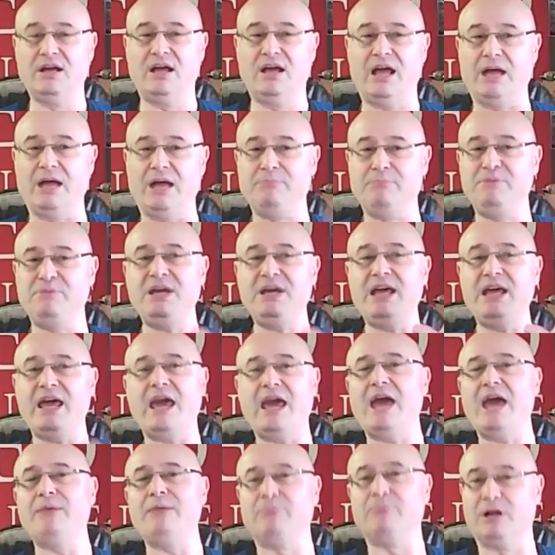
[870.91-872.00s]
And being
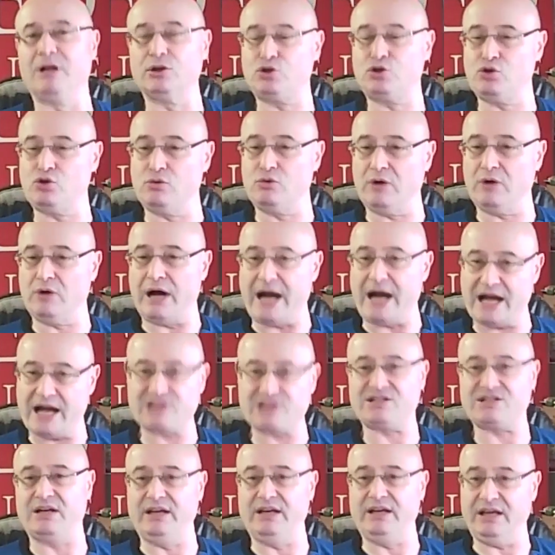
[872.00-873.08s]
able to
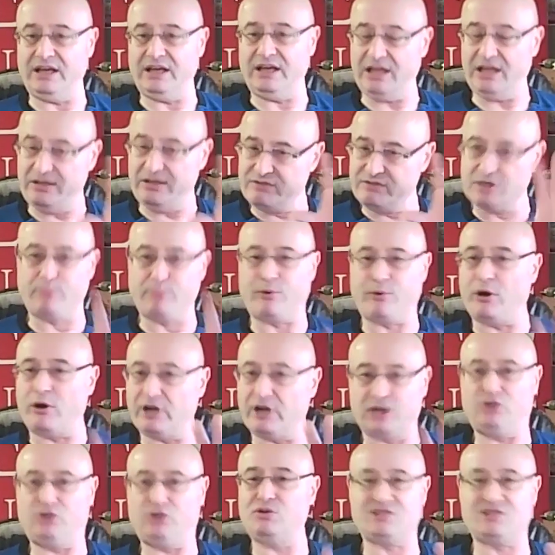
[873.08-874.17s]
actually, if the
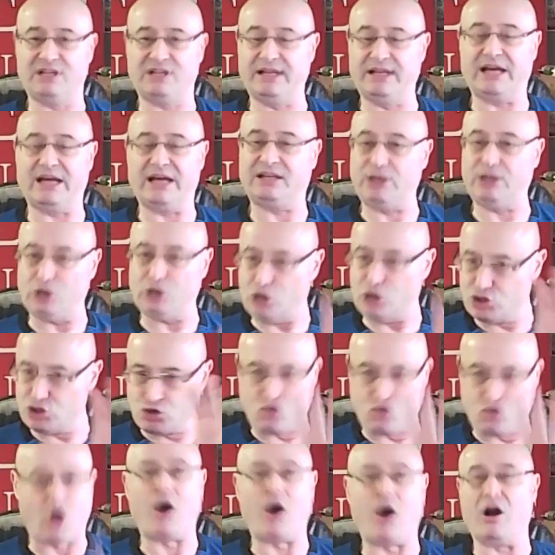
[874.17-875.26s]
product you selected is
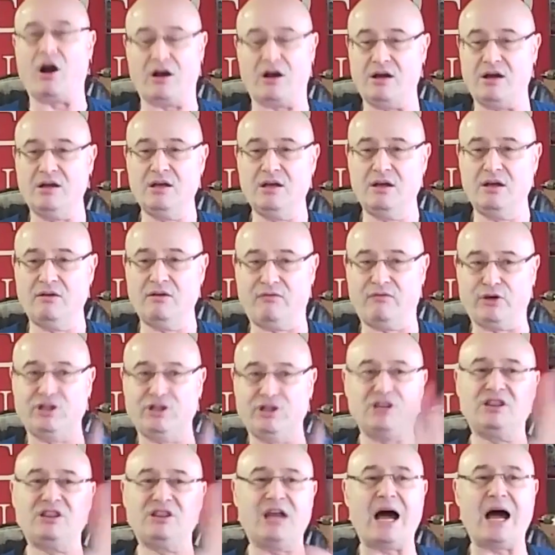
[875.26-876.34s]
wrong, for
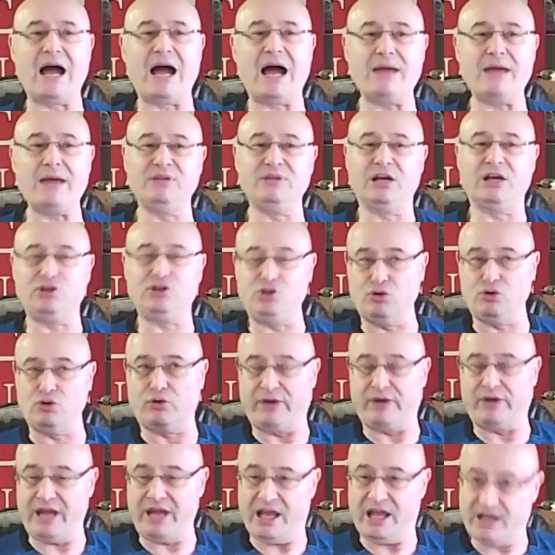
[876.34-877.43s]
the time that you
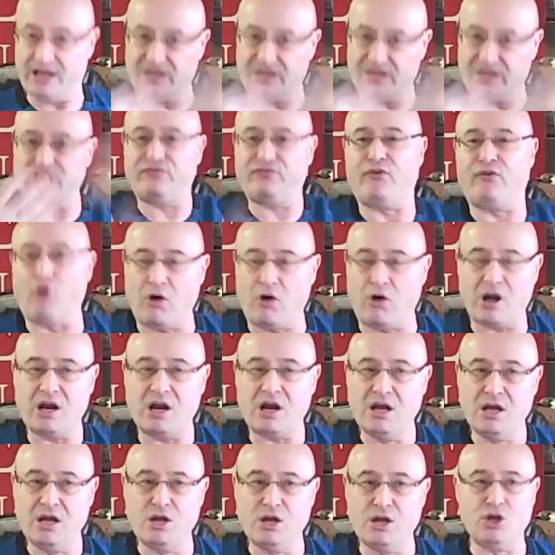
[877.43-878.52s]
created it for,
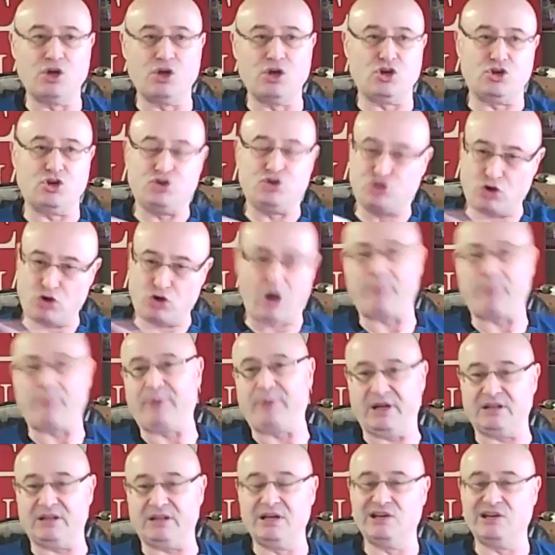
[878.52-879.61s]
drop
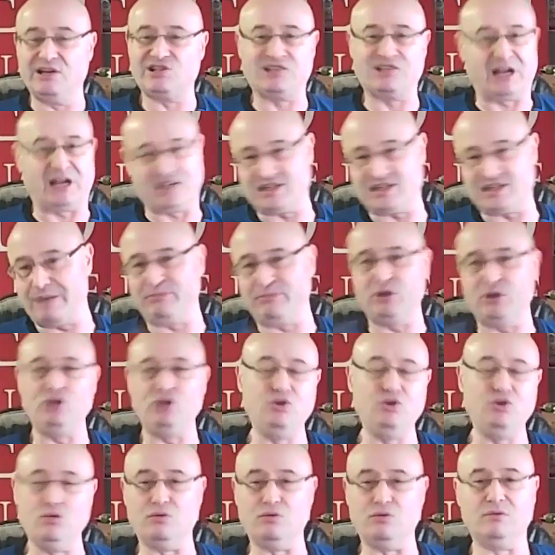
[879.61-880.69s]
it, start something
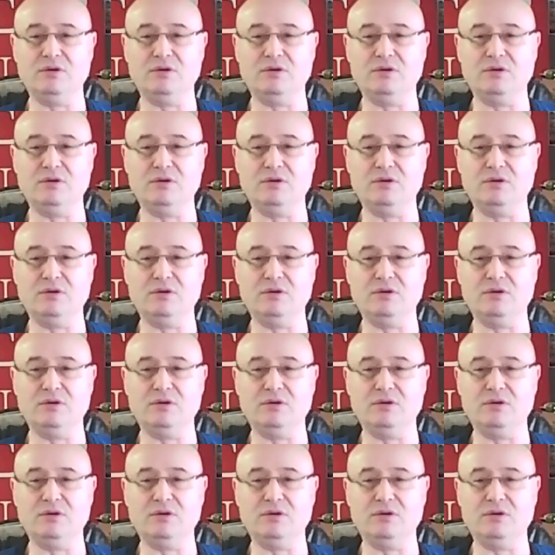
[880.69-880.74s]
new.